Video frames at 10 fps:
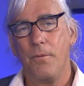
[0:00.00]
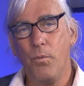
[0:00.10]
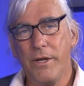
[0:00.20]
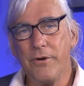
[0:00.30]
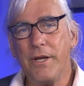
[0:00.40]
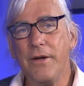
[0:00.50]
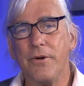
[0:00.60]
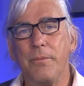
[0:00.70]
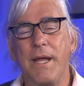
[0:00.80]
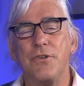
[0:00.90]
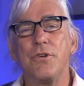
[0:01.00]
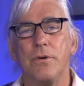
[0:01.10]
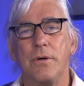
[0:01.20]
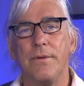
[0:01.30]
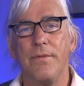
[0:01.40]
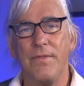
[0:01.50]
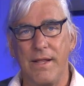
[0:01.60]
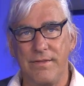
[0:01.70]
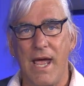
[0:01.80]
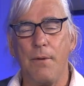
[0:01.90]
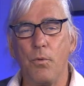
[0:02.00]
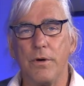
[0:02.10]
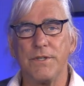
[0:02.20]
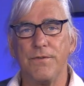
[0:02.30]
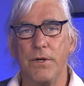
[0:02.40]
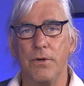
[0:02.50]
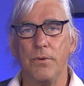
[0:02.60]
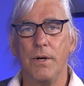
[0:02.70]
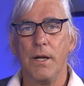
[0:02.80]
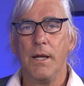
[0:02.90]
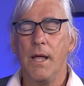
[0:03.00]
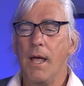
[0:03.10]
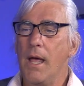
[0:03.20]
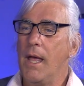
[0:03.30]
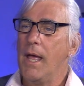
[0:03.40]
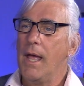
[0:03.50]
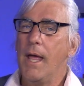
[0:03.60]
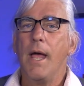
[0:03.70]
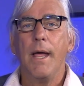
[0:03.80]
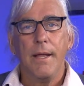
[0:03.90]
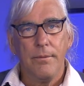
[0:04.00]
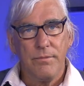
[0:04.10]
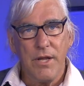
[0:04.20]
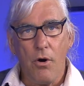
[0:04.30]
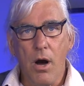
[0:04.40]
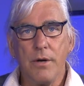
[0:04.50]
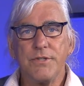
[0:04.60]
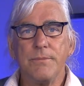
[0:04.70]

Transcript: we are here to make sure that that works for you. There are